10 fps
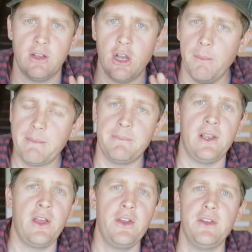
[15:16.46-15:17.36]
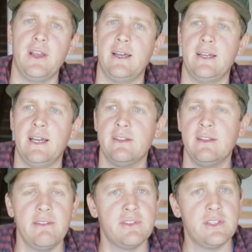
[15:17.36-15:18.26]
comment below. I'd
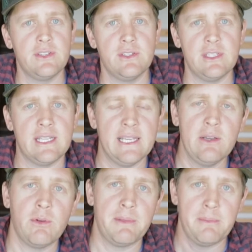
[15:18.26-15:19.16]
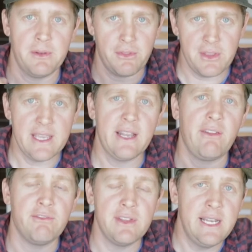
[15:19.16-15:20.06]
love to hear what people are thinking
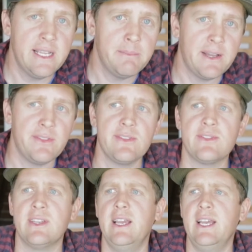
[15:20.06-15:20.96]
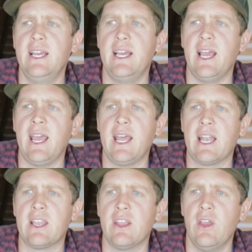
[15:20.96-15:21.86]
and feeling about this.
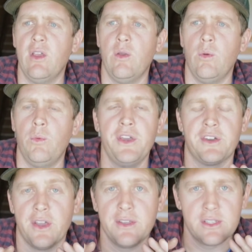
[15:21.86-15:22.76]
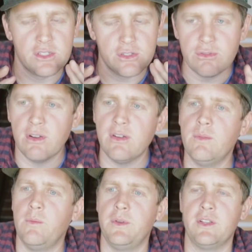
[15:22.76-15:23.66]
And we are going
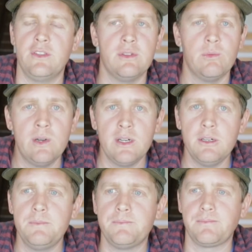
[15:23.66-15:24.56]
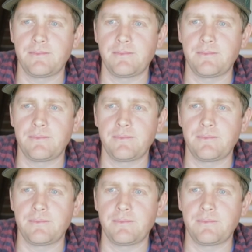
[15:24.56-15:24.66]
strong, we're doing well,